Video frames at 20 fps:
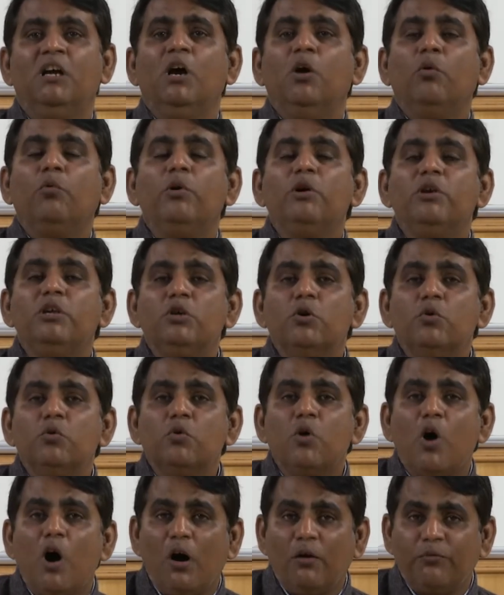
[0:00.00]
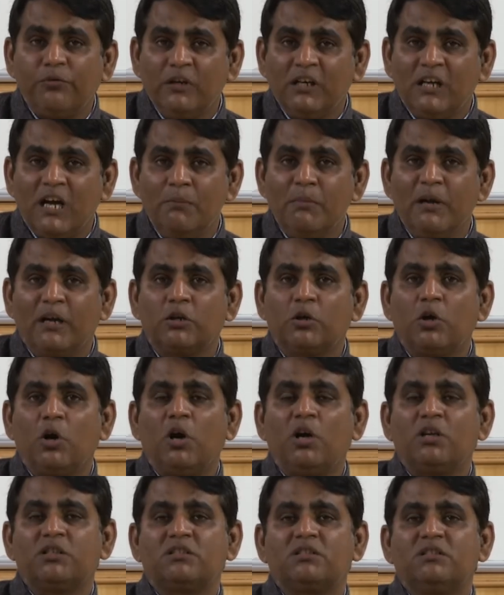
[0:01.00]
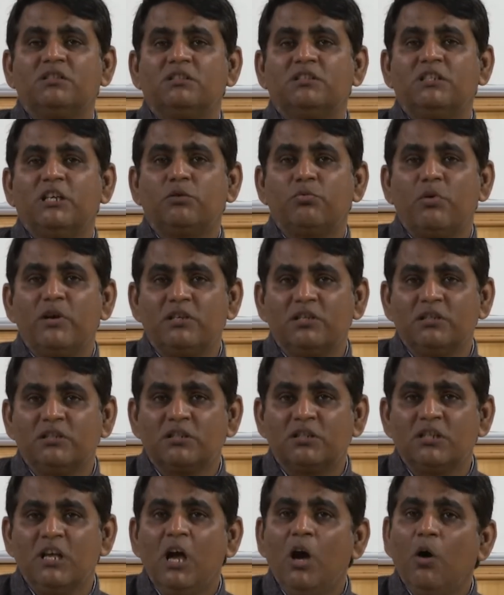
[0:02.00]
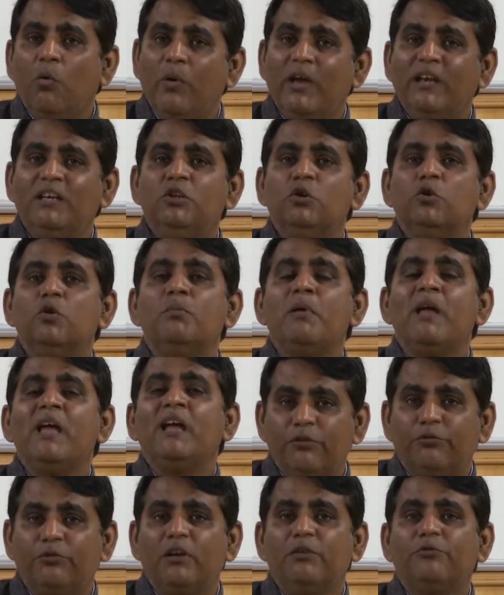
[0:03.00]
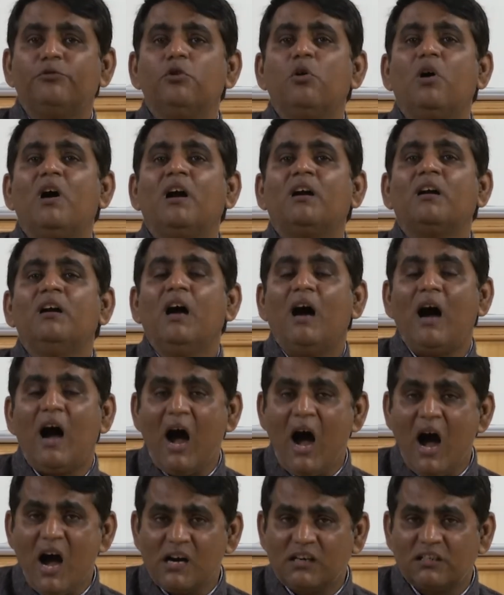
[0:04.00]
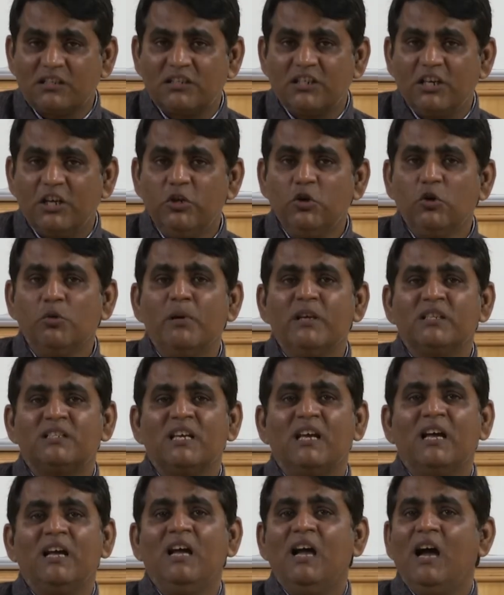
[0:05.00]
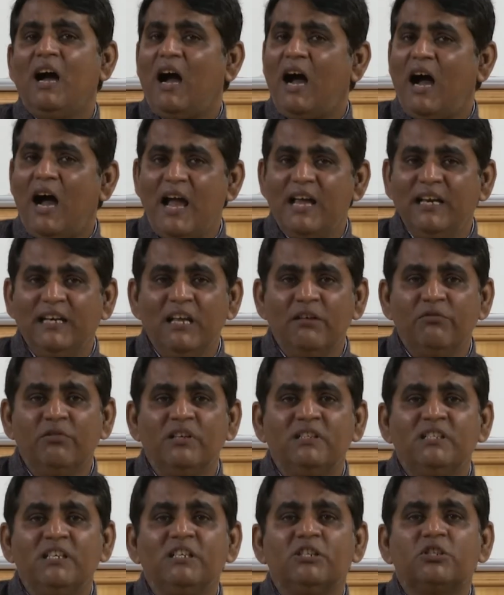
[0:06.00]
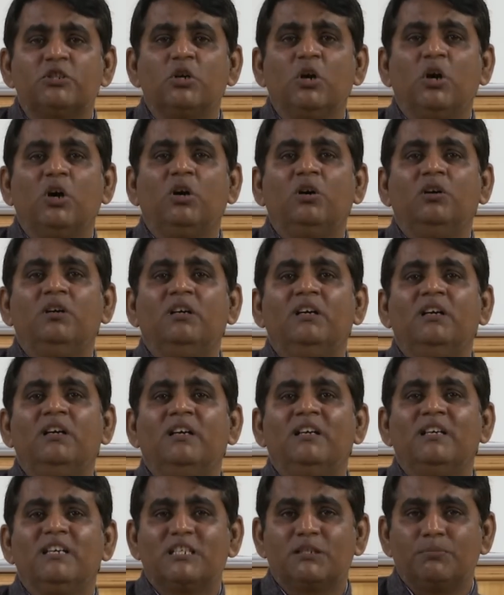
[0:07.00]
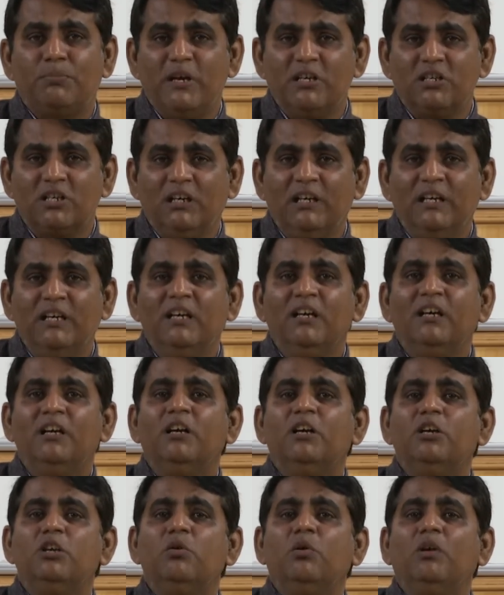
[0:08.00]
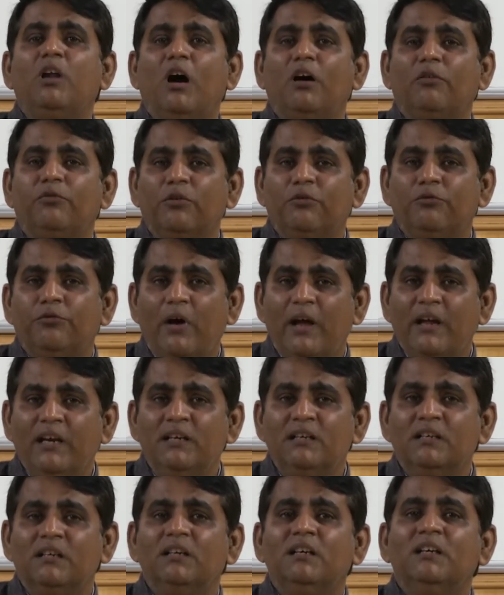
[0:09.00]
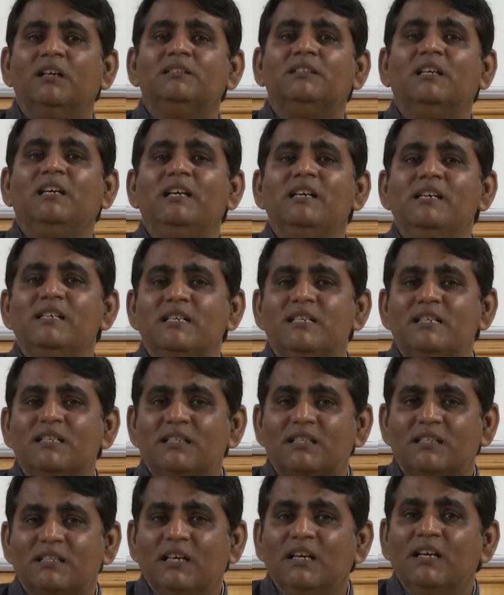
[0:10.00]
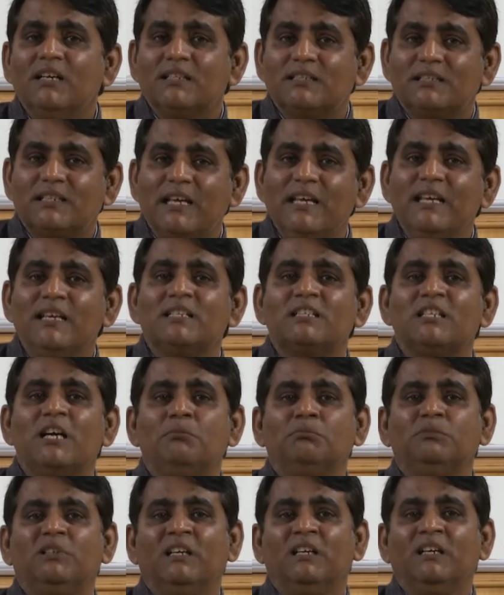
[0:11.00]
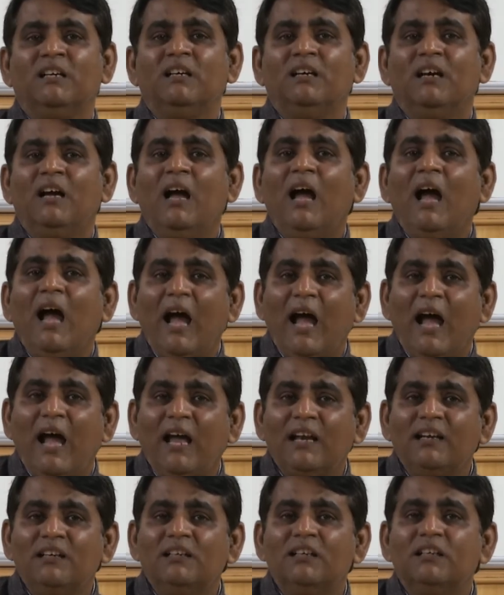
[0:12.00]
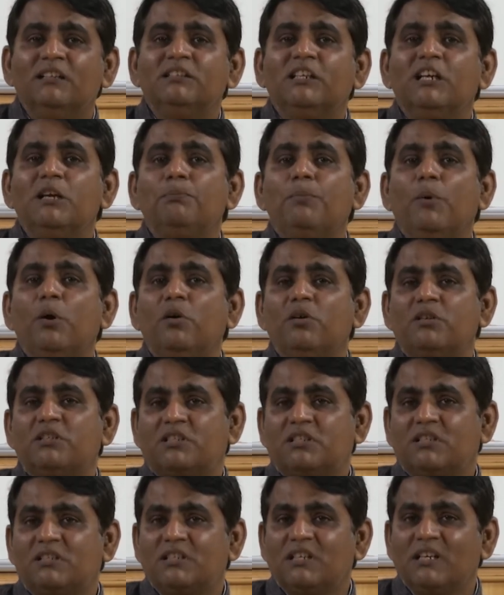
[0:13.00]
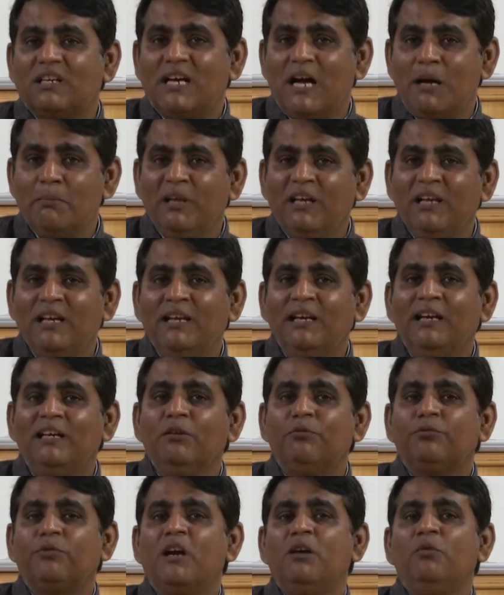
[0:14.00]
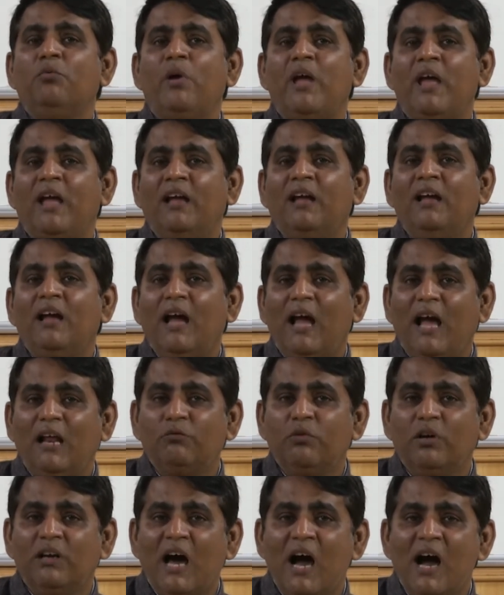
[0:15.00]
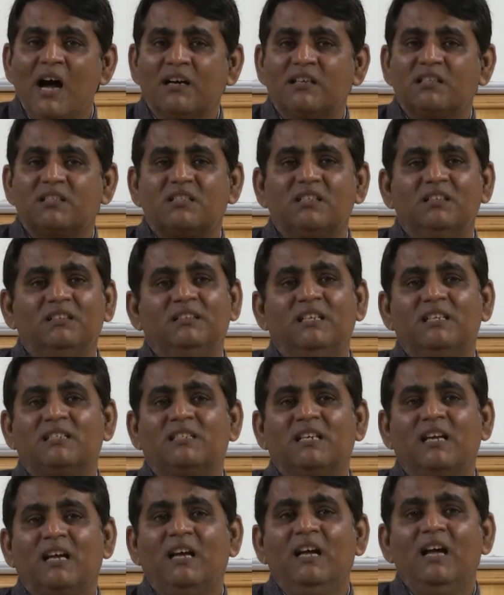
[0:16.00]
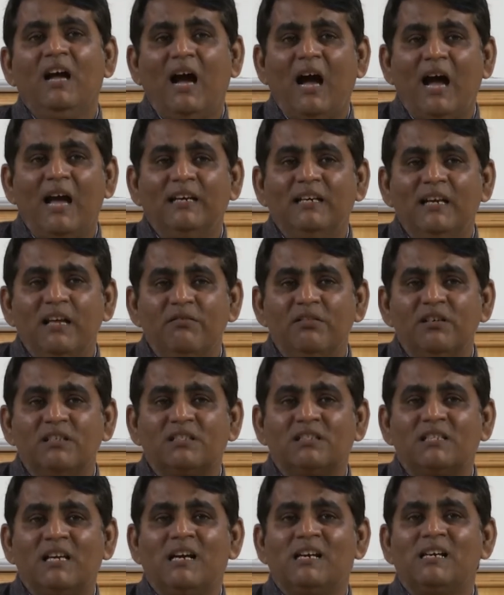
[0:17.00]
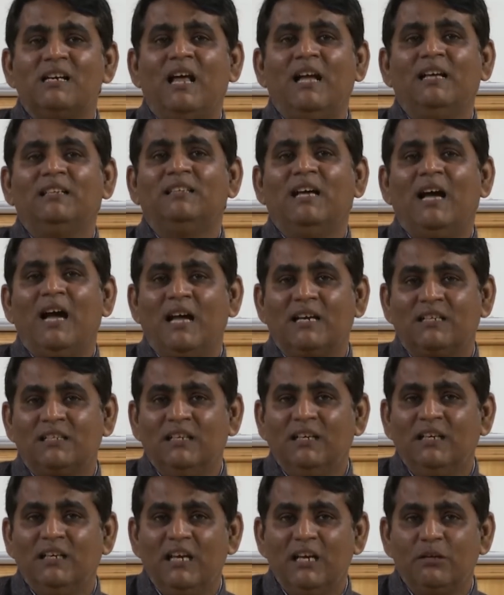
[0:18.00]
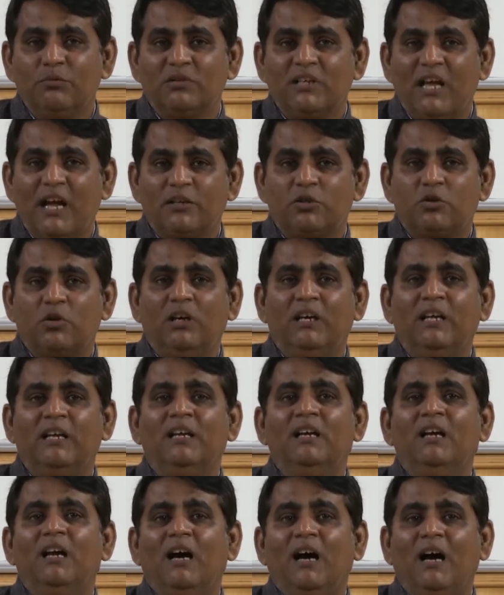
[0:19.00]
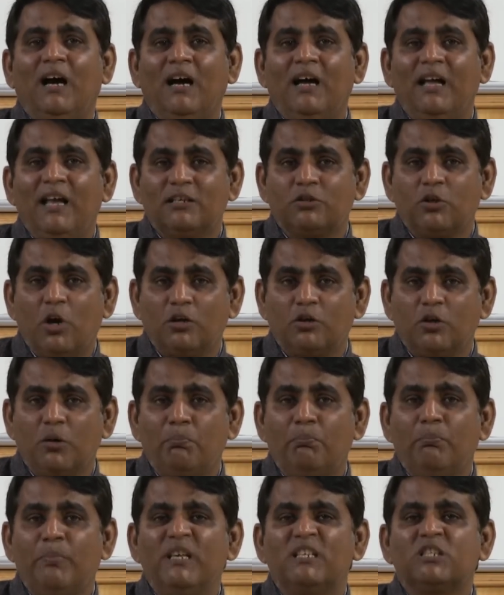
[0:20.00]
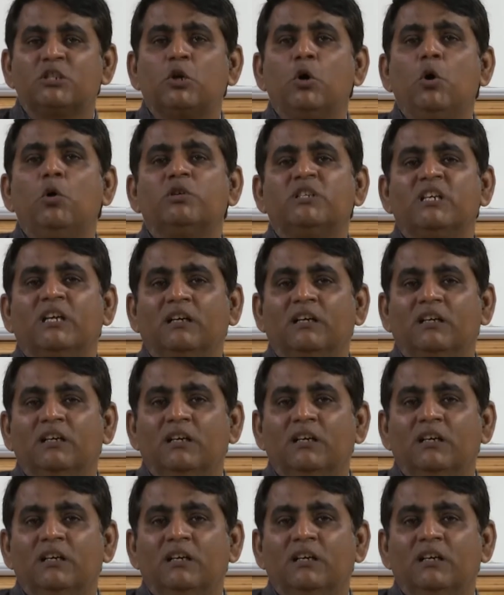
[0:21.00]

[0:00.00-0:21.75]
You often come across situations when you may, if you are asked, you may say, I never did so. Especially you will often find the leaders saying something and the reports coming in a different way, and when asked they say, I never said like that. It was actually a sort of misquoting.